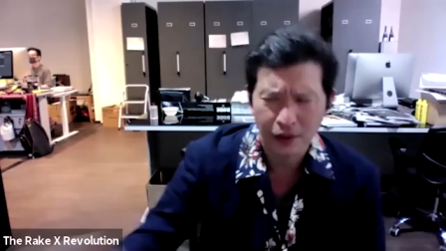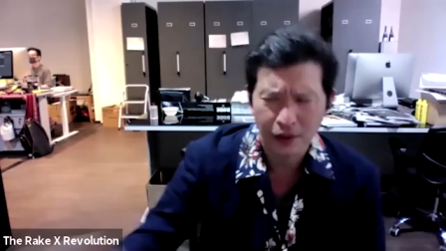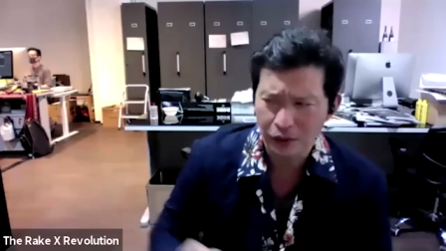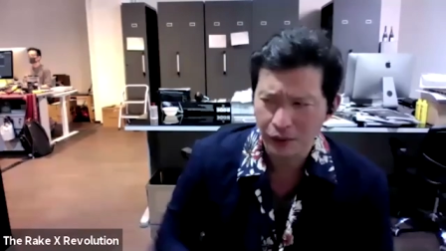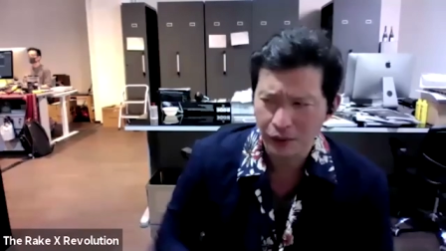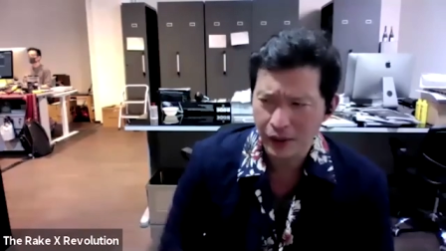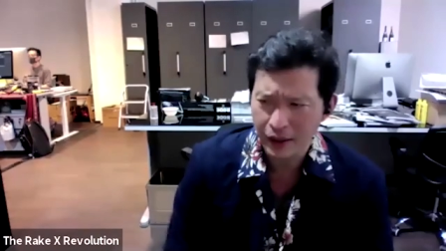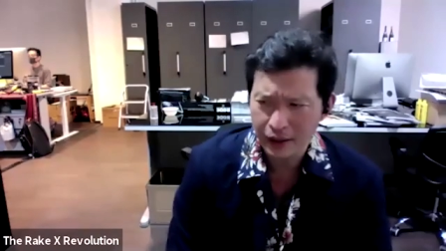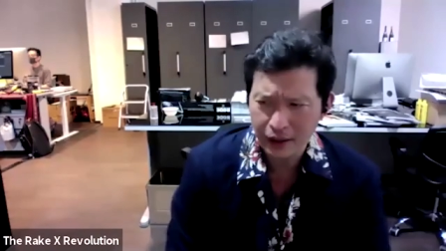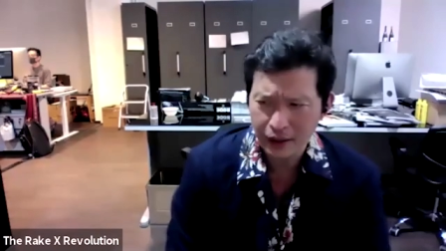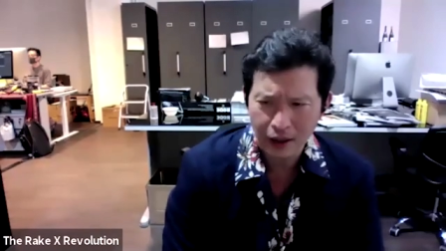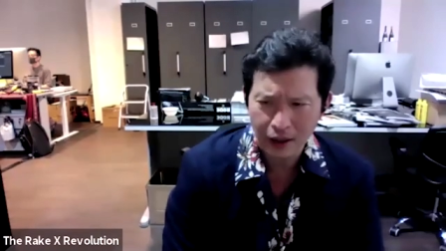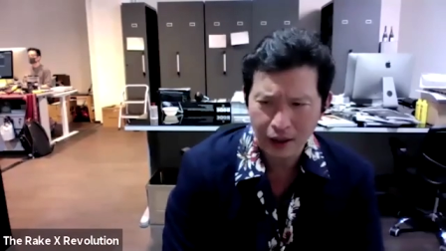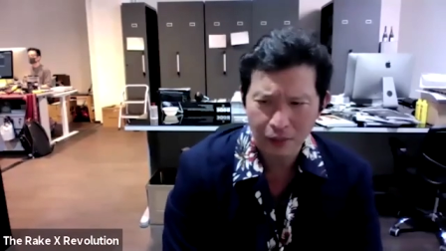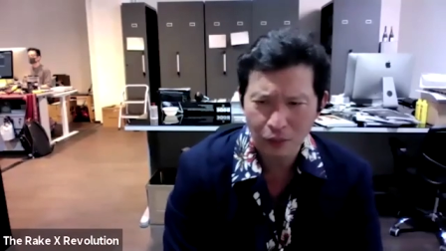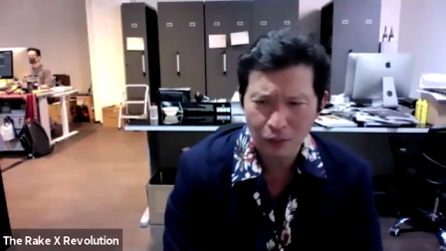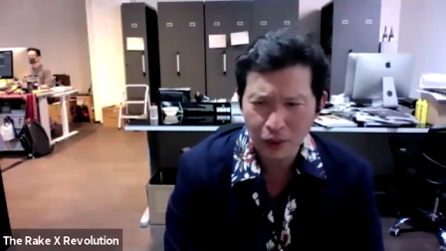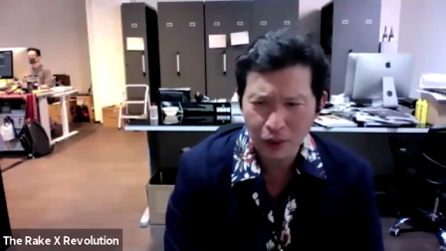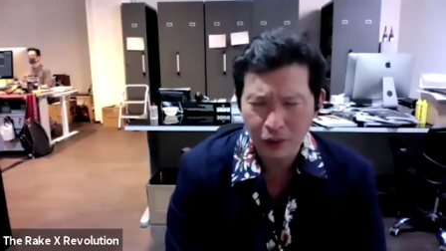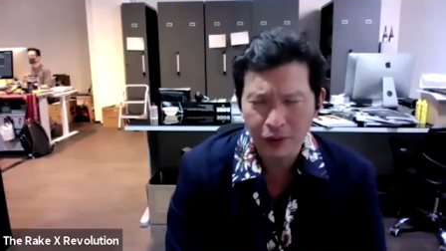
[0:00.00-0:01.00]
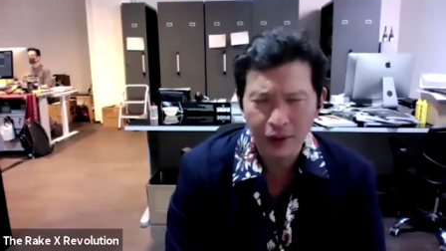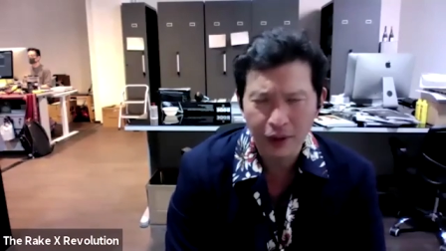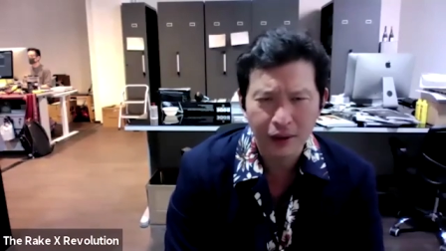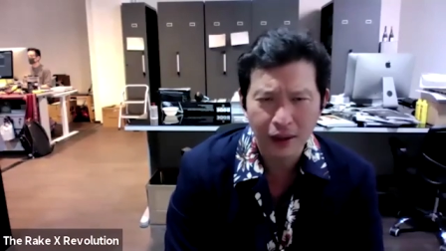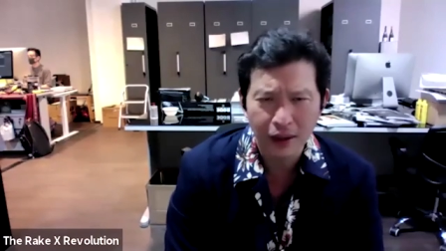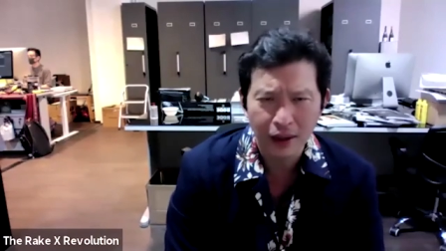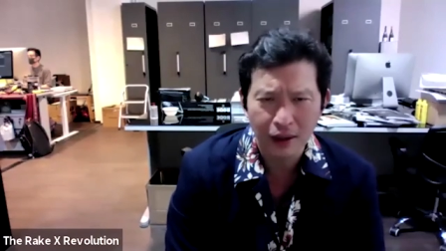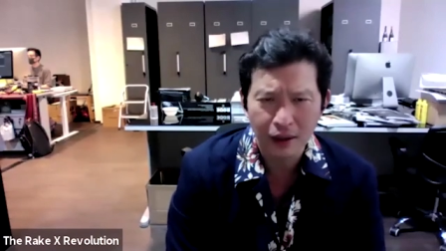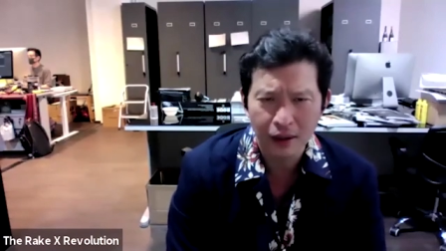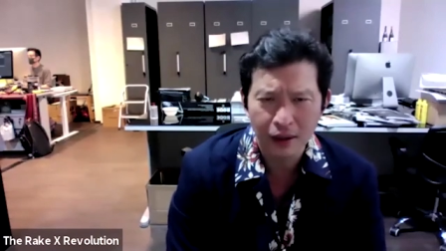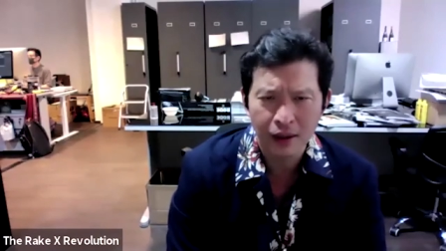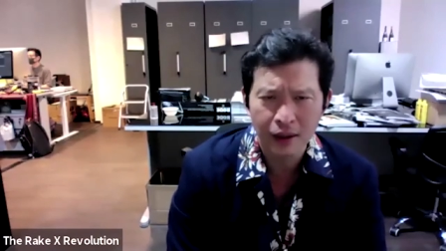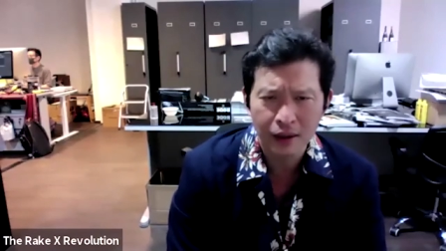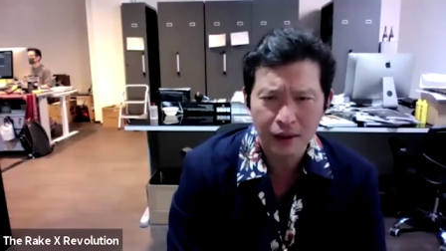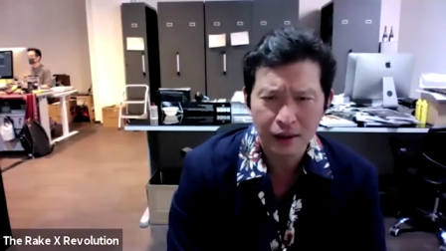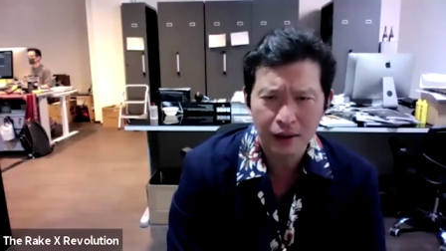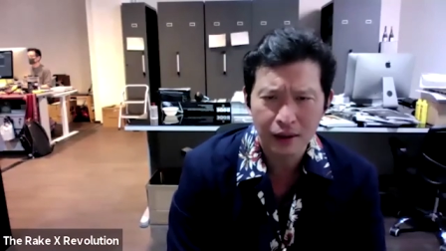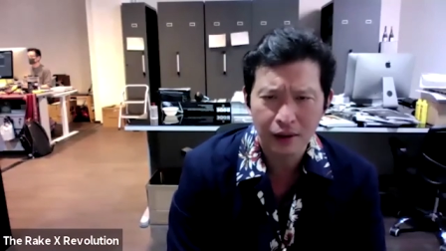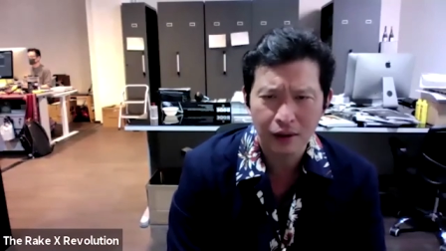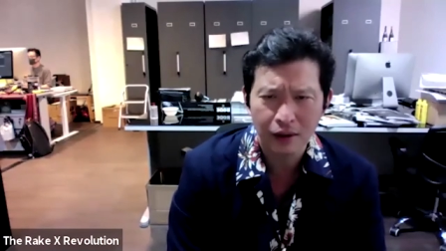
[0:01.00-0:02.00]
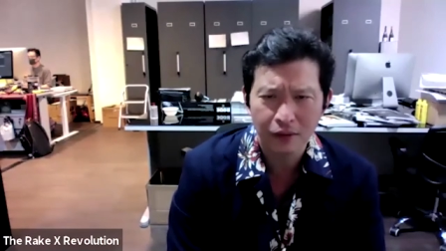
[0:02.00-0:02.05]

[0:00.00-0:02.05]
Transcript: I think you're right. Um, what do you think that uh,